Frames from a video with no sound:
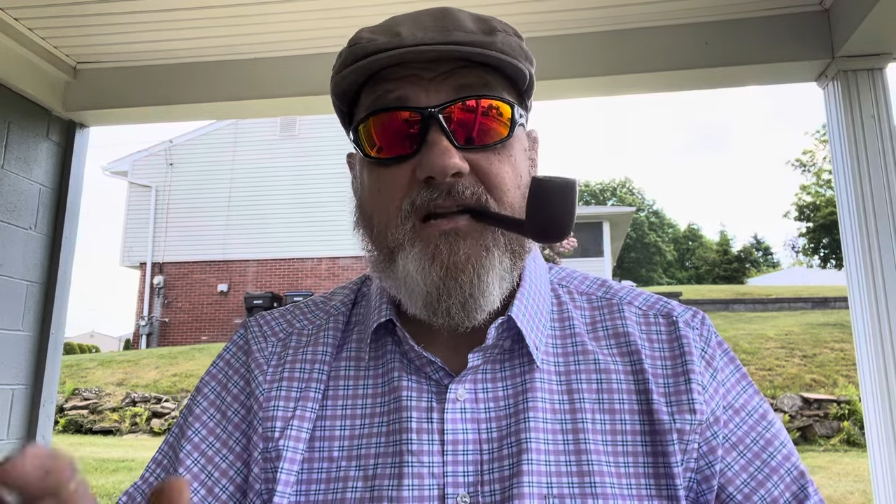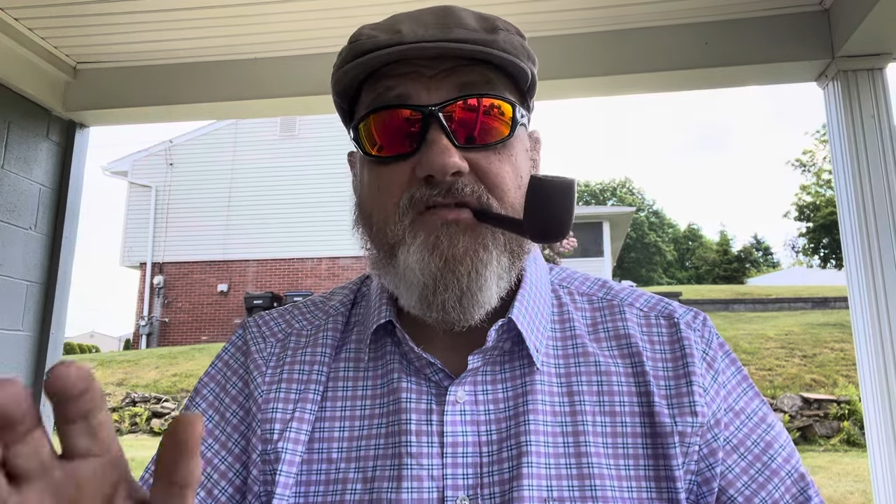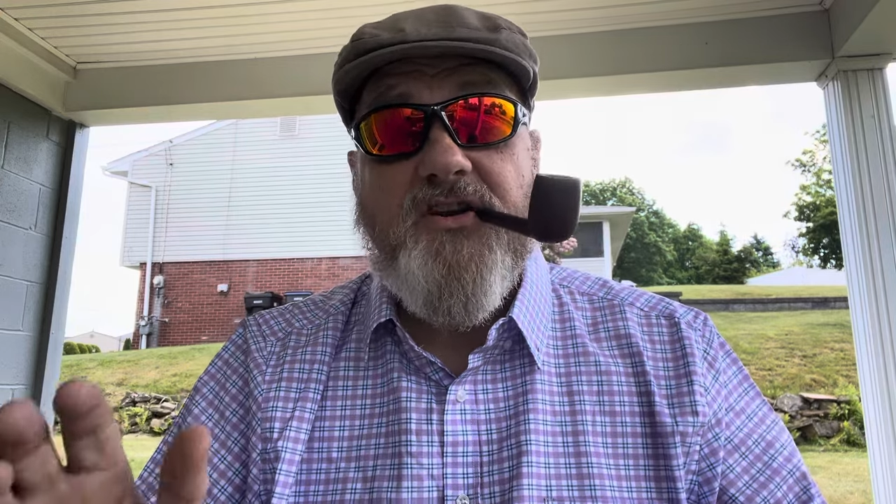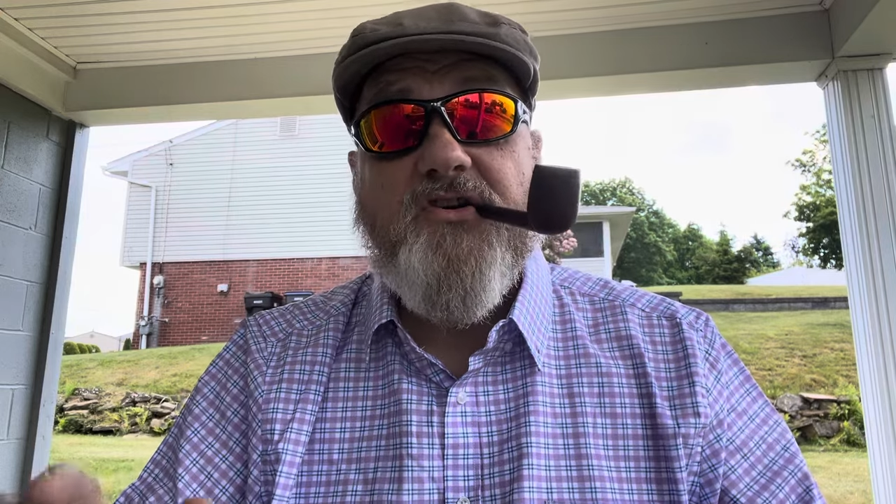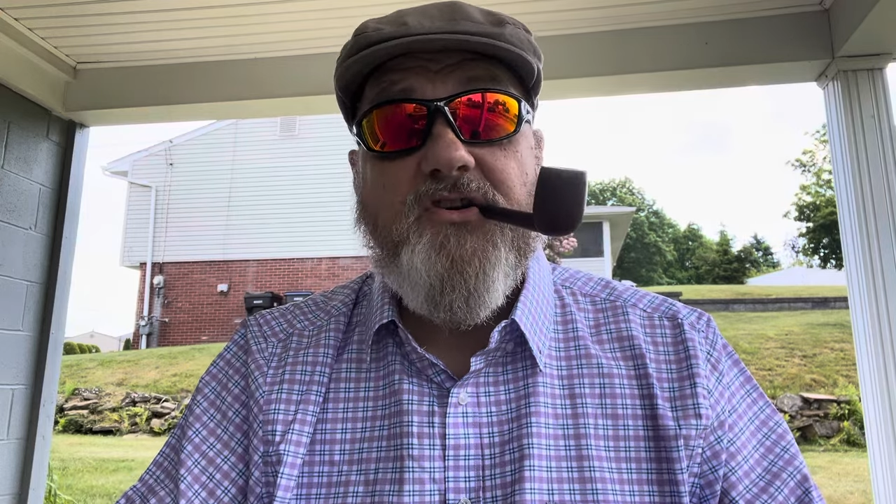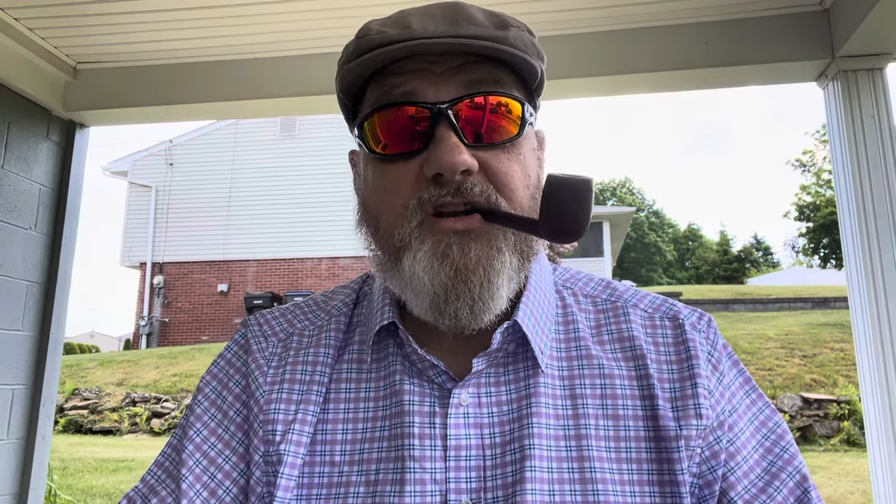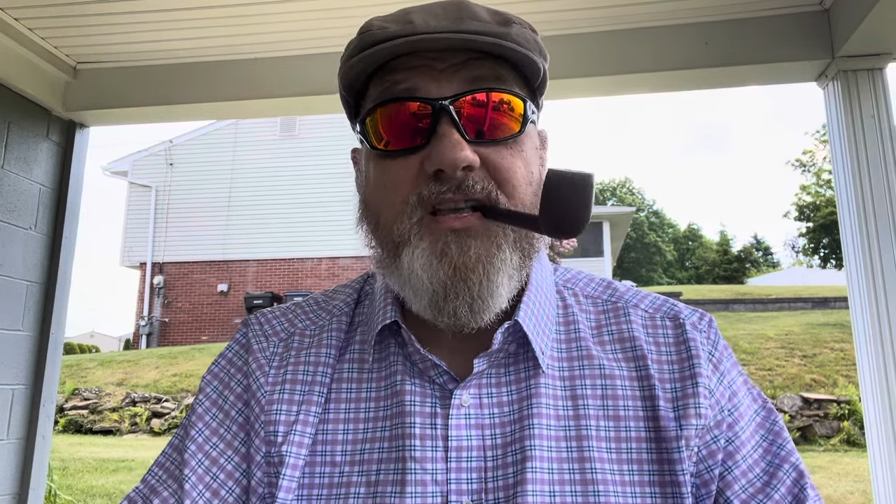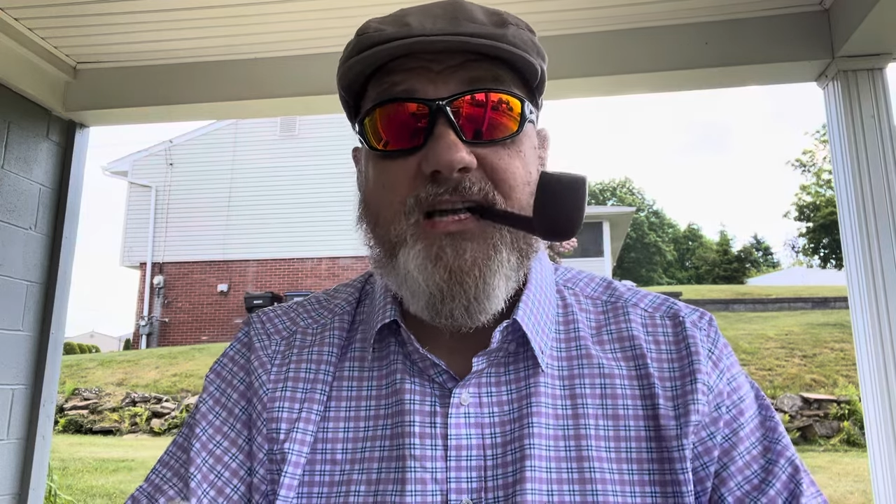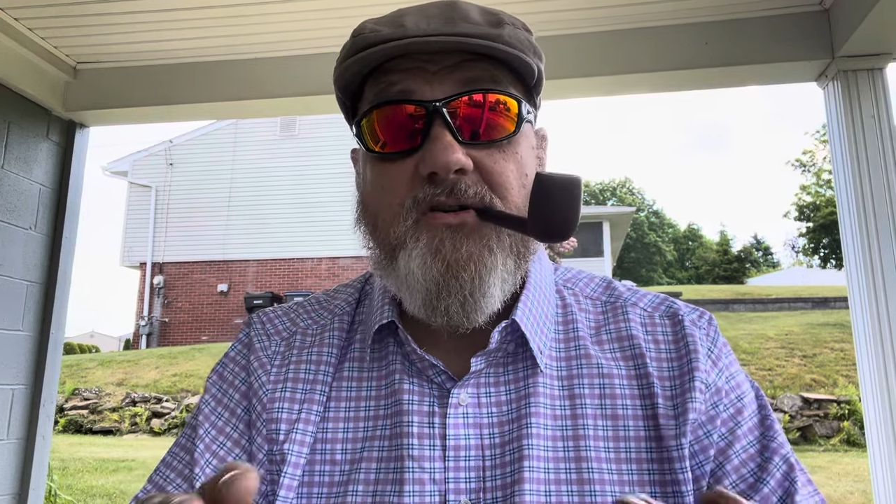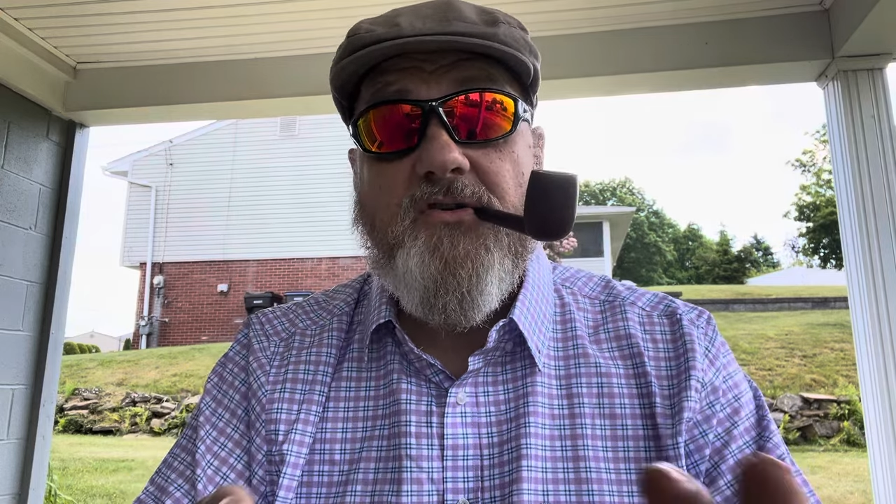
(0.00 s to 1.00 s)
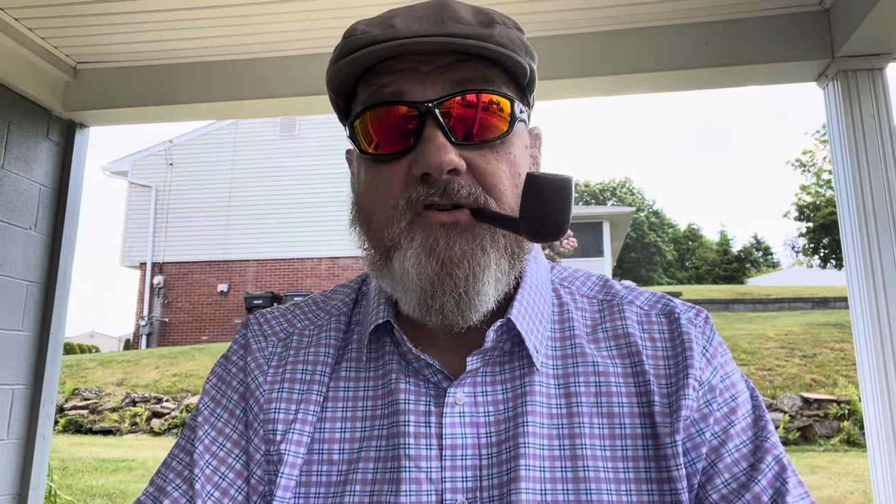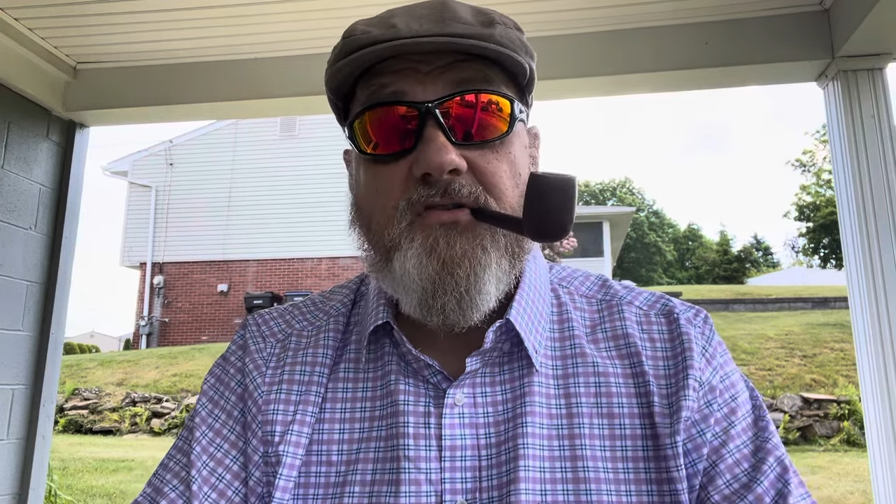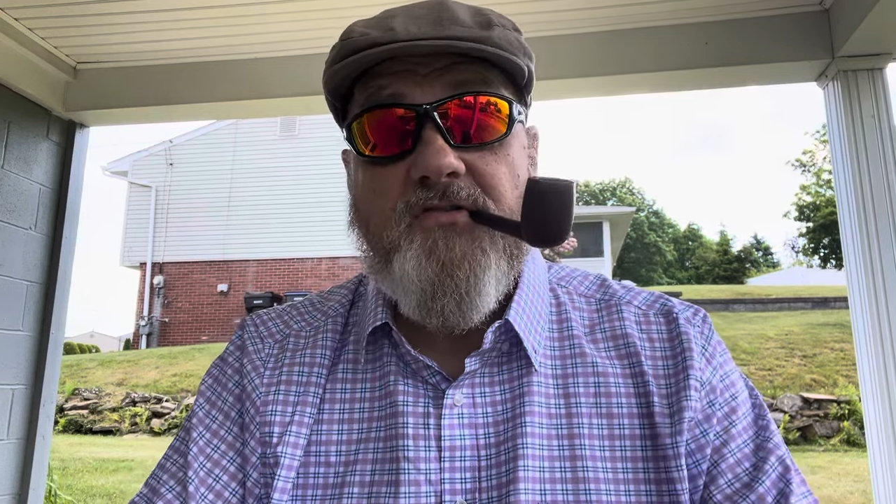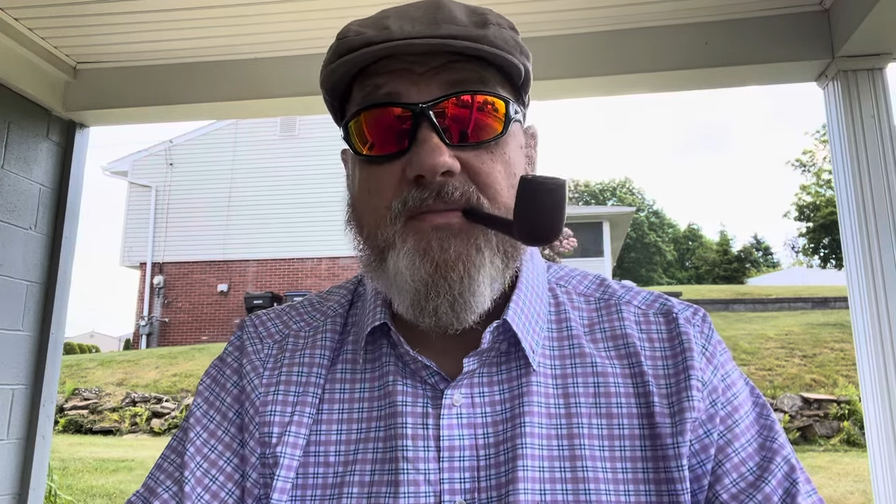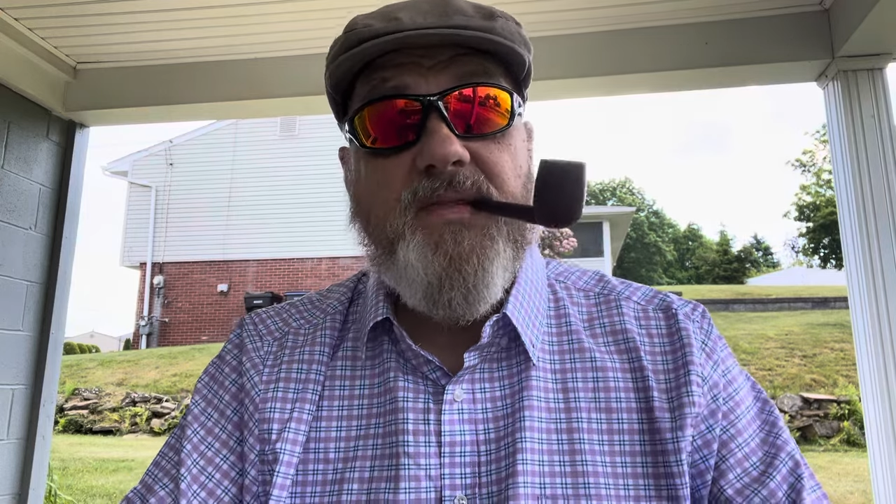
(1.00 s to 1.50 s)
if you could get a hold
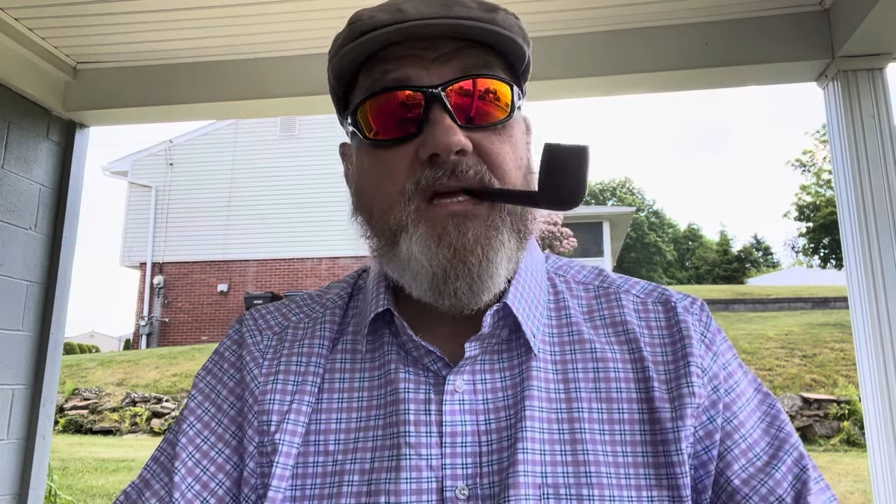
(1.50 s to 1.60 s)
of them,